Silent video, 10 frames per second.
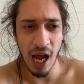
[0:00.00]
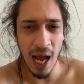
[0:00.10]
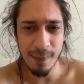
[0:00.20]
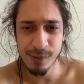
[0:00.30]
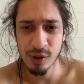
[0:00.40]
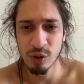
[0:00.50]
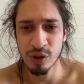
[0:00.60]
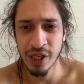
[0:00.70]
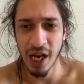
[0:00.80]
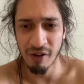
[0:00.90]

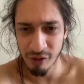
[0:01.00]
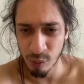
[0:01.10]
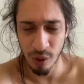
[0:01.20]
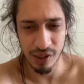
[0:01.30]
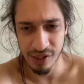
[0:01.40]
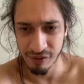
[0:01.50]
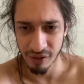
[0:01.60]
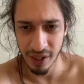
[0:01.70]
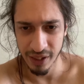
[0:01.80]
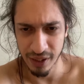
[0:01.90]
absolutely everyone is
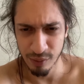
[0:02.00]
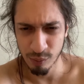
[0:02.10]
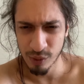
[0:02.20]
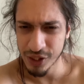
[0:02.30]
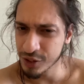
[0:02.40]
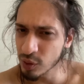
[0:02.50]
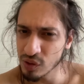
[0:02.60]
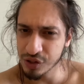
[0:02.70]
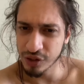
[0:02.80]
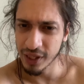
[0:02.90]
invited, which is
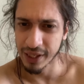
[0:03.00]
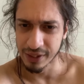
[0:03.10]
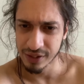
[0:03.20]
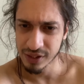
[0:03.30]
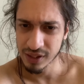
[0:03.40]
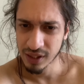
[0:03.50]
so strange.